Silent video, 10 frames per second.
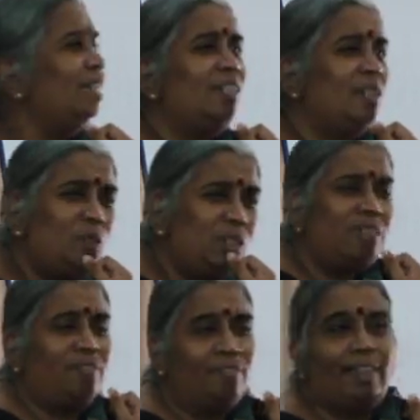
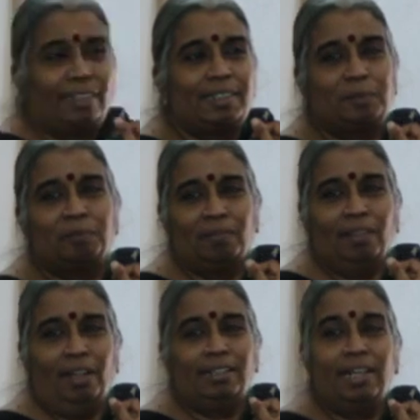includes the fact
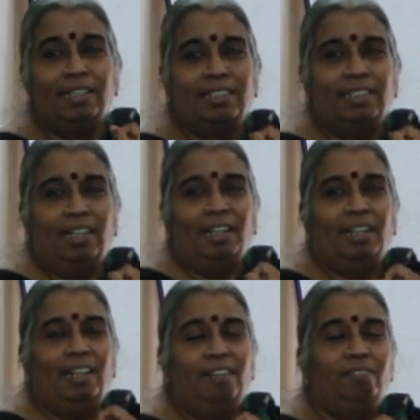that
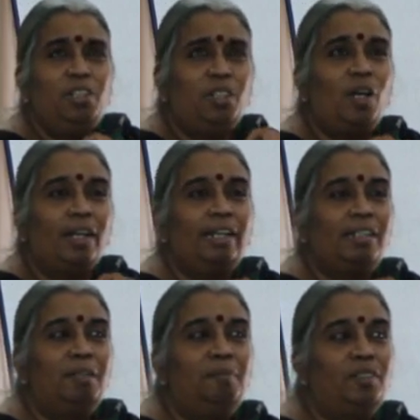when you talk
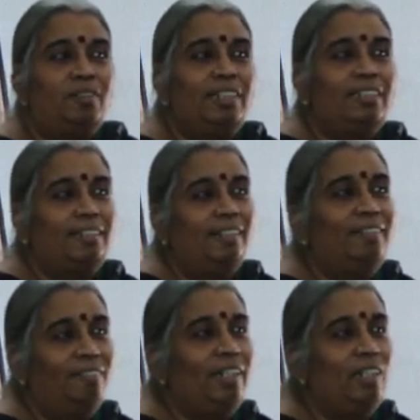in terms of digital
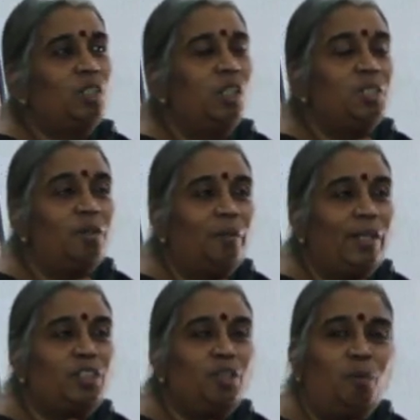divide, it's also a
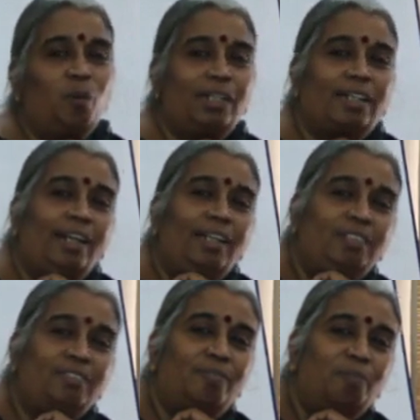question of what
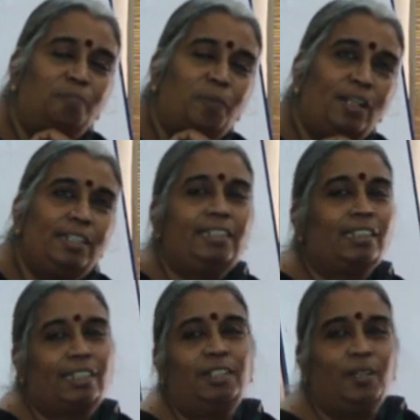kind of
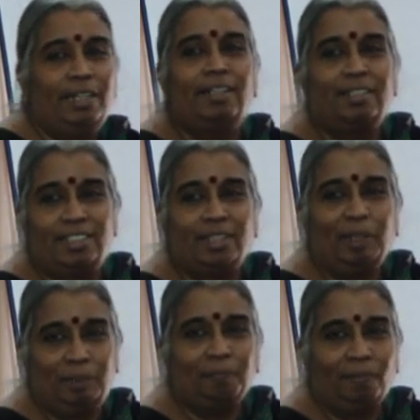politics that you're indulging
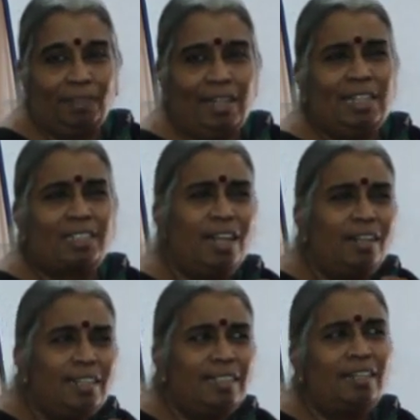in.
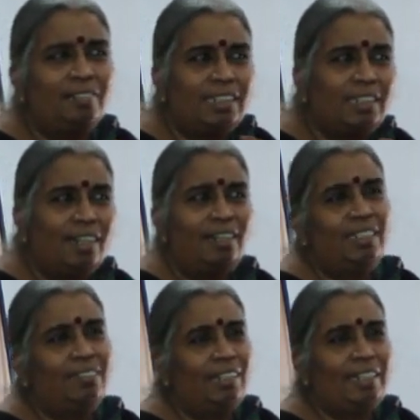Studies after
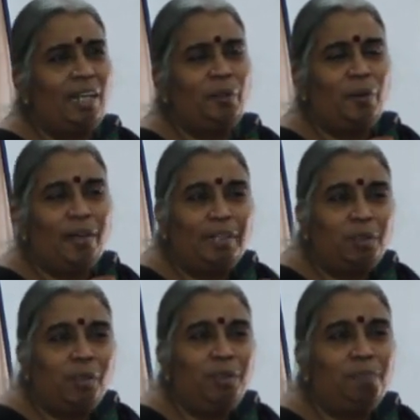studies will tell you
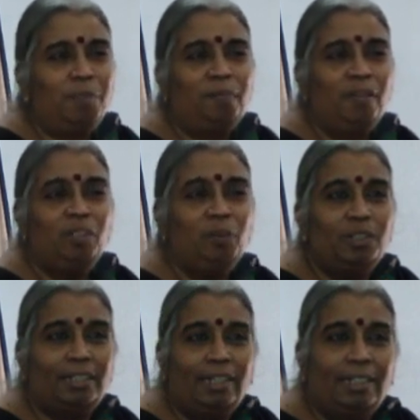right-wing people
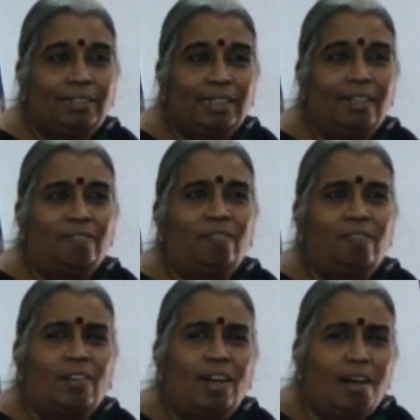use the internet
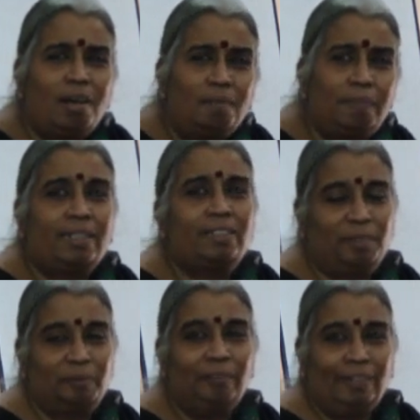far better
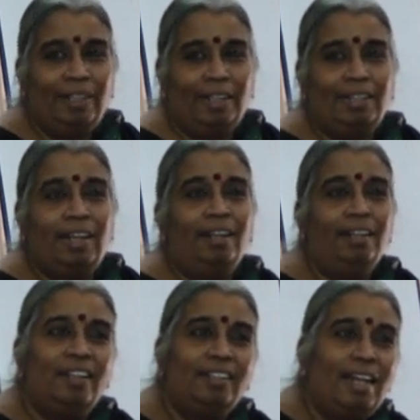
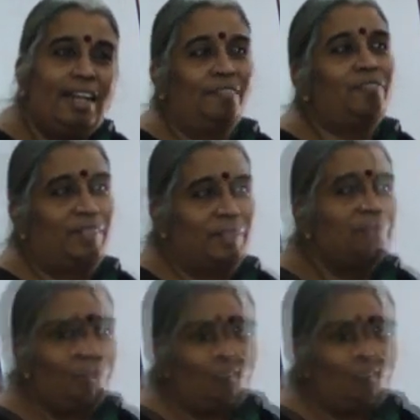than the left.